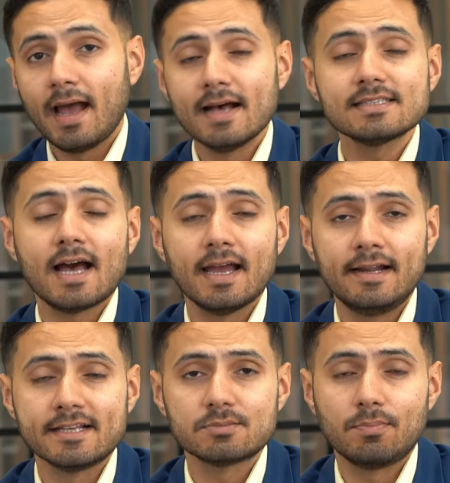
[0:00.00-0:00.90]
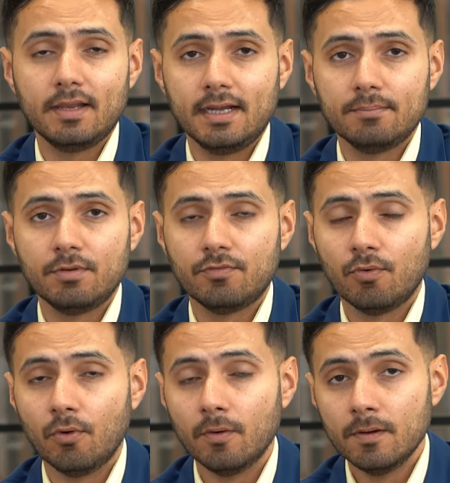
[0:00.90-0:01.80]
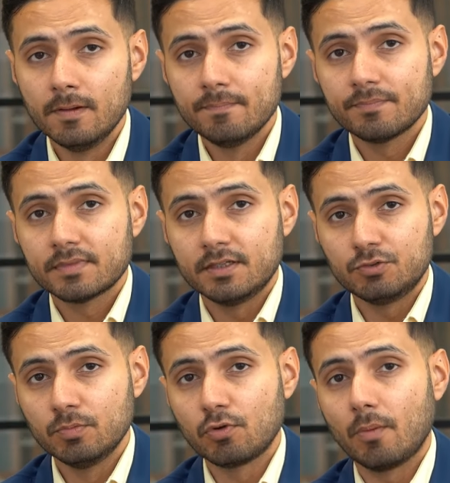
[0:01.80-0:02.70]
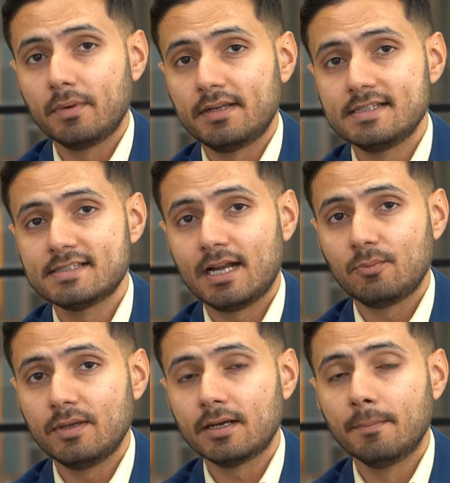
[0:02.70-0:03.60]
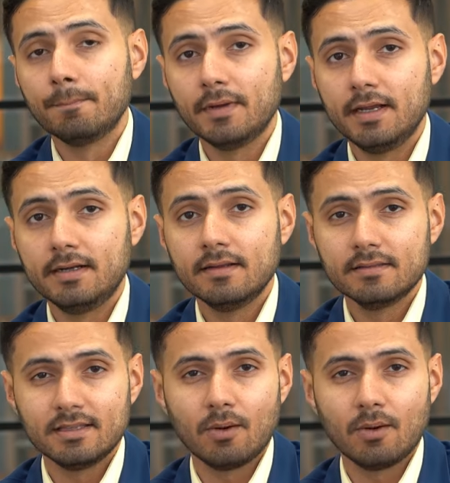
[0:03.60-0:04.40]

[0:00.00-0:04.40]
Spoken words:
As I had explained before, the two properties that we compared,